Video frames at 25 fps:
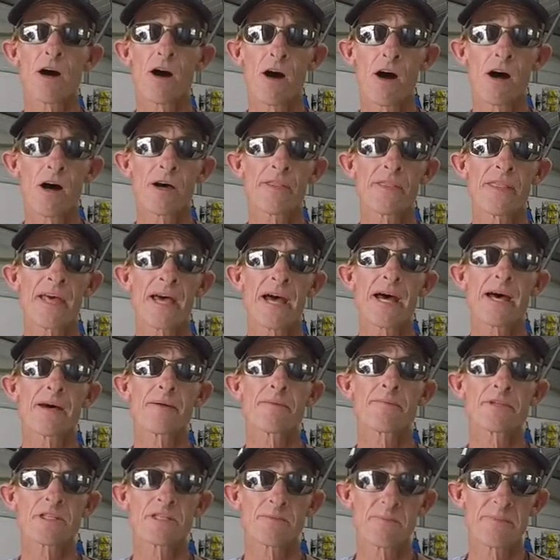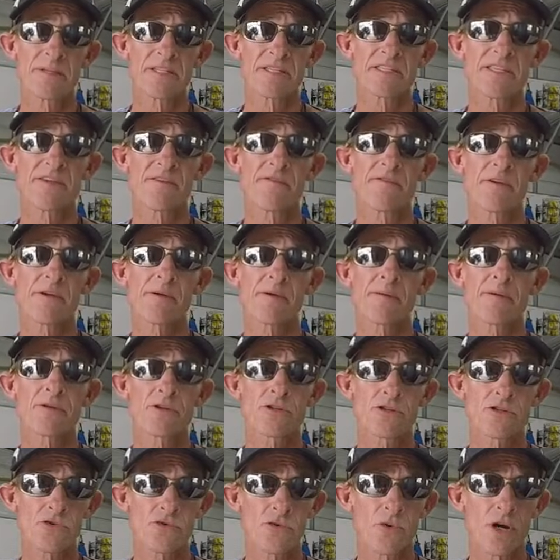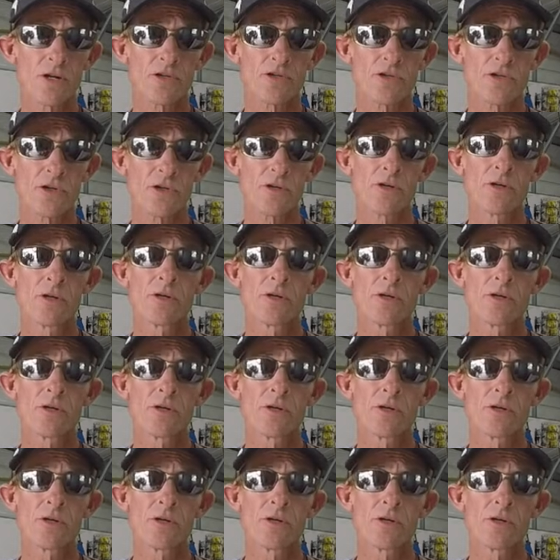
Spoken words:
on that specific structure,